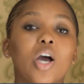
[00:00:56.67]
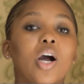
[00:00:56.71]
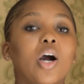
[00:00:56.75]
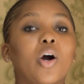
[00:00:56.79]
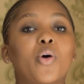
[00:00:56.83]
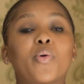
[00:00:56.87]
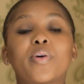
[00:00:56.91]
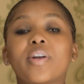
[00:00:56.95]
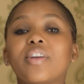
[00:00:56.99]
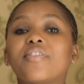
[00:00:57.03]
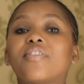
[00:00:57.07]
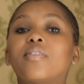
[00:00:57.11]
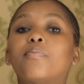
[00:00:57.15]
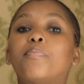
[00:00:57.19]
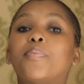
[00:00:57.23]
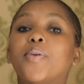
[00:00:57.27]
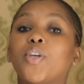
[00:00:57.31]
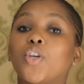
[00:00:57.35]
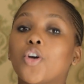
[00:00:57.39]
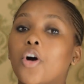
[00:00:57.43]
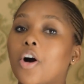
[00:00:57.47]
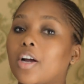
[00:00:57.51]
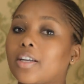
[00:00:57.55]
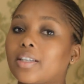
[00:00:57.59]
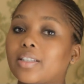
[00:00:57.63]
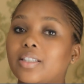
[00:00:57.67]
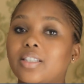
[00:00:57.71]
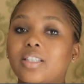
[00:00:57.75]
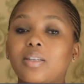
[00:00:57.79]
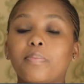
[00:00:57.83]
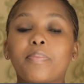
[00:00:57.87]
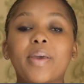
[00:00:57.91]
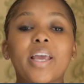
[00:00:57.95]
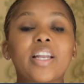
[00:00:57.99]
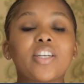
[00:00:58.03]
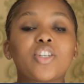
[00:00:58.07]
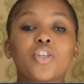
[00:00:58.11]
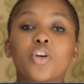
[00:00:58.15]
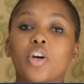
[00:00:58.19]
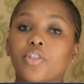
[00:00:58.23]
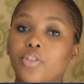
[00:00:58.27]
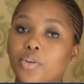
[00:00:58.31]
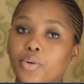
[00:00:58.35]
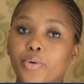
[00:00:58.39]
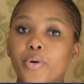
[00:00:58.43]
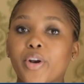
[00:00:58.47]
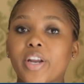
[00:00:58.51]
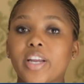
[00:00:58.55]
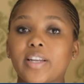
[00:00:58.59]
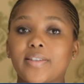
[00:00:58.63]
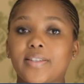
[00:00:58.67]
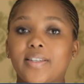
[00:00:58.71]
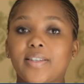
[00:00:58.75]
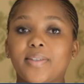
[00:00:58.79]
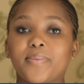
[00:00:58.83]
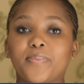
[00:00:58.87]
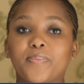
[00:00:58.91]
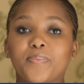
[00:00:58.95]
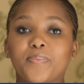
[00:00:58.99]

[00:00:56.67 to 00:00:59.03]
or even beyond, depending on the grade.